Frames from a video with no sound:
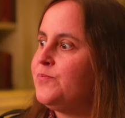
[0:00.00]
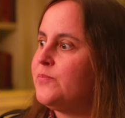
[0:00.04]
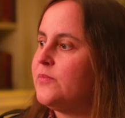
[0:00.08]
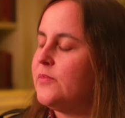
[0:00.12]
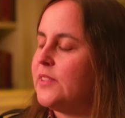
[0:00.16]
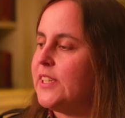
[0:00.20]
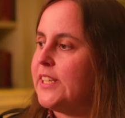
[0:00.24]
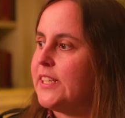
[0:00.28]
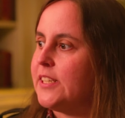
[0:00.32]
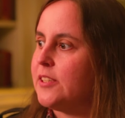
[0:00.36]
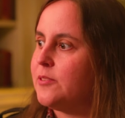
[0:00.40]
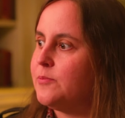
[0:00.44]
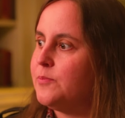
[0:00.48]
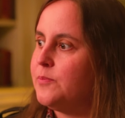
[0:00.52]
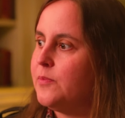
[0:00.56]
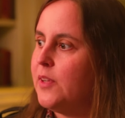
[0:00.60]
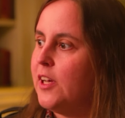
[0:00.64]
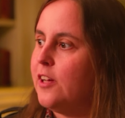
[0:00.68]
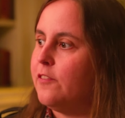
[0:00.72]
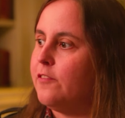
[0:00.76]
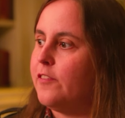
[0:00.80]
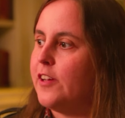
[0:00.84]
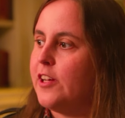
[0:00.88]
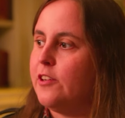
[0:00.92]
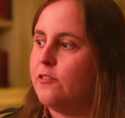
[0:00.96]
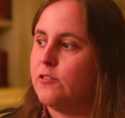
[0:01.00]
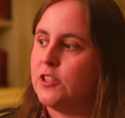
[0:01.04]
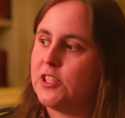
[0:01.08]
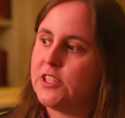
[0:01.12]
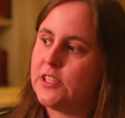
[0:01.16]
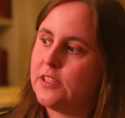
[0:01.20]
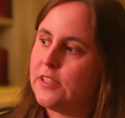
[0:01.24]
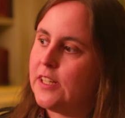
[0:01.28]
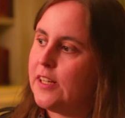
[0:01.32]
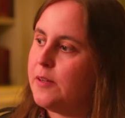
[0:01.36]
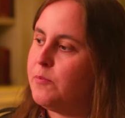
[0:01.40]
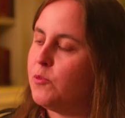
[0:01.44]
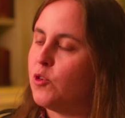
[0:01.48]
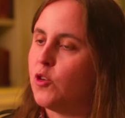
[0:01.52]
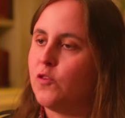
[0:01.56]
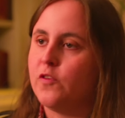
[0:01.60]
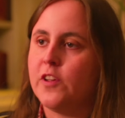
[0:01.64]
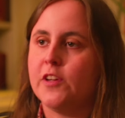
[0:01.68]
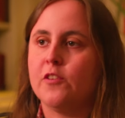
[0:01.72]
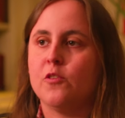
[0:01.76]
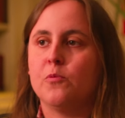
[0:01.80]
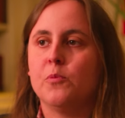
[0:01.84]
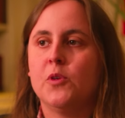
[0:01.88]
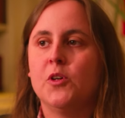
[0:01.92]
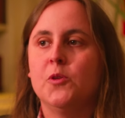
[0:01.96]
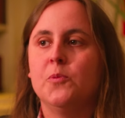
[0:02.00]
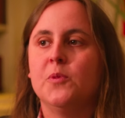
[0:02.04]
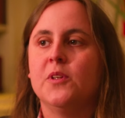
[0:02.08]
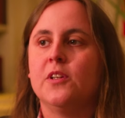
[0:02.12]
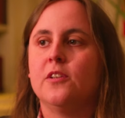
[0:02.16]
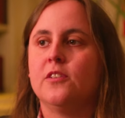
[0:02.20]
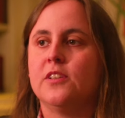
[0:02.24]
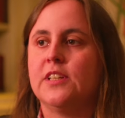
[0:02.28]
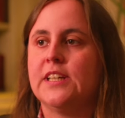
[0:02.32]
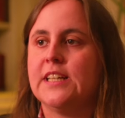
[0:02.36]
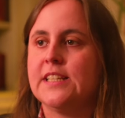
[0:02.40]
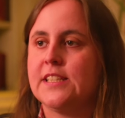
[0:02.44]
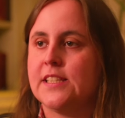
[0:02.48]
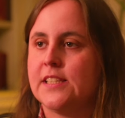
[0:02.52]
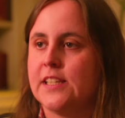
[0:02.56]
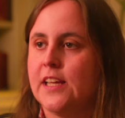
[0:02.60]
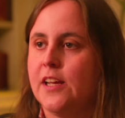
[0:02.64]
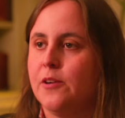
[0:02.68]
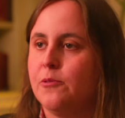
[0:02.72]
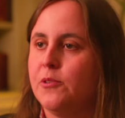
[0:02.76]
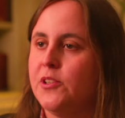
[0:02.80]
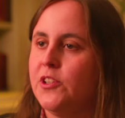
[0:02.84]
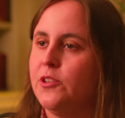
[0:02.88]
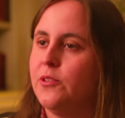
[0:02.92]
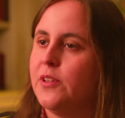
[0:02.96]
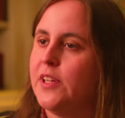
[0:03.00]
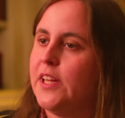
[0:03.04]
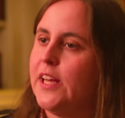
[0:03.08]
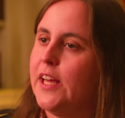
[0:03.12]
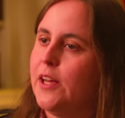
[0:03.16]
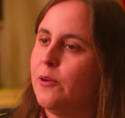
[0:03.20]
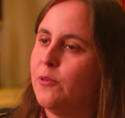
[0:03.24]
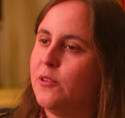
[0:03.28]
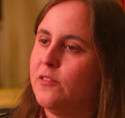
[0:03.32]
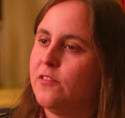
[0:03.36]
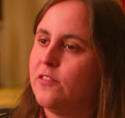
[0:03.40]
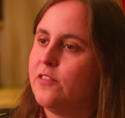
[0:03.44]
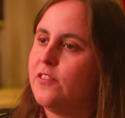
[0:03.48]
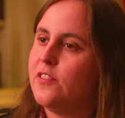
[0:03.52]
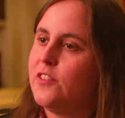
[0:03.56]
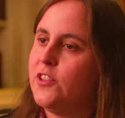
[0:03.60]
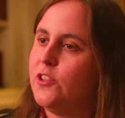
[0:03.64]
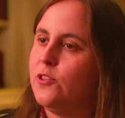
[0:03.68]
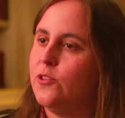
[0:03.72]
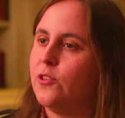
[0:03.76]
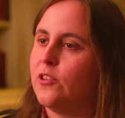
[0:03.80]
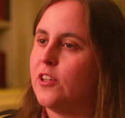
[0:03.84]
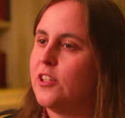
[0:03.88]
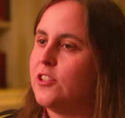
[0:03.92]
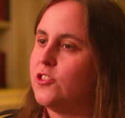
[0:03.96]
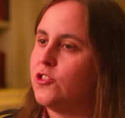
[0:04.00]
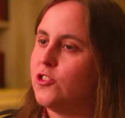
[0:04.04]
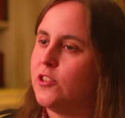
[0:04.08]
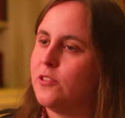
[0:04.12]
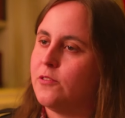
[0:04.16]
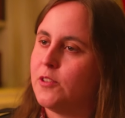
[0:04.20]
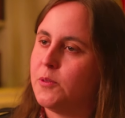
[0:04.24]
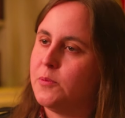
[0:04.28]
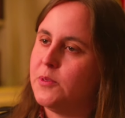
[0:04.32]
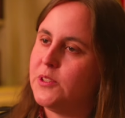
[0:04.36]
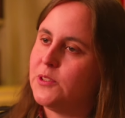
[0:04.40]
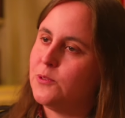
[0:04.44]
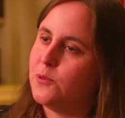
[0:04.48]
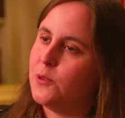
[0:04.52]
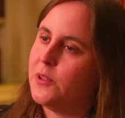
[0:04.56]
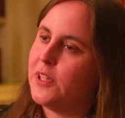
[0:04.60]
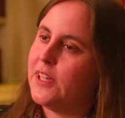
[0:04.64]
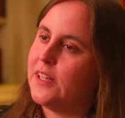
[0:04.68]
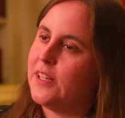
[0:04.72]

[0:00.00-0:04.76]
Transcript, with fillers: like a favorite time or a favorite moment on that set when you're there with Hugh Grant, Julie Roberts, all